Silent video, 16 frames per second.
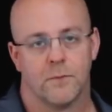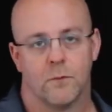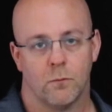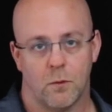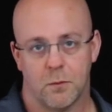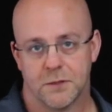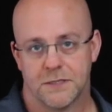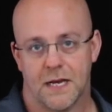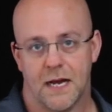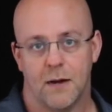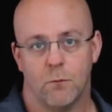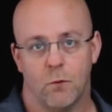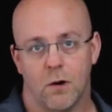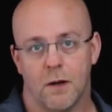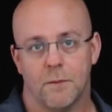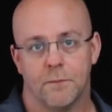One more time.
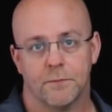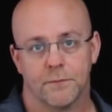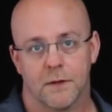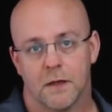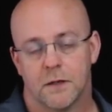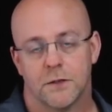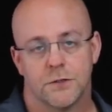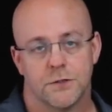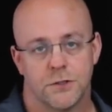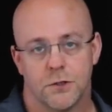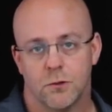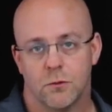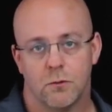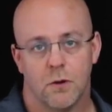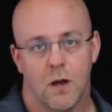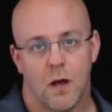1, 2,
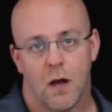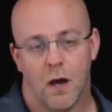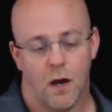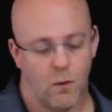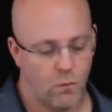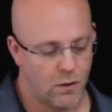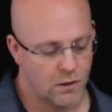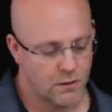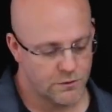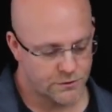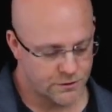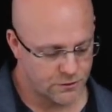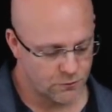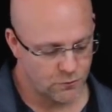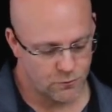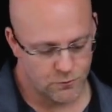a 1,
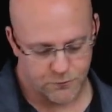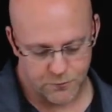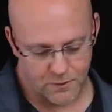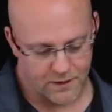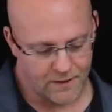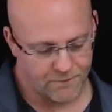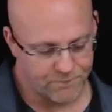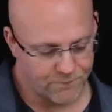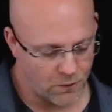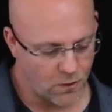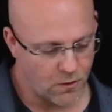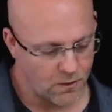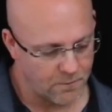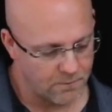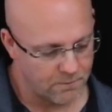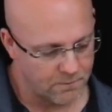2, 3,
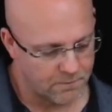4.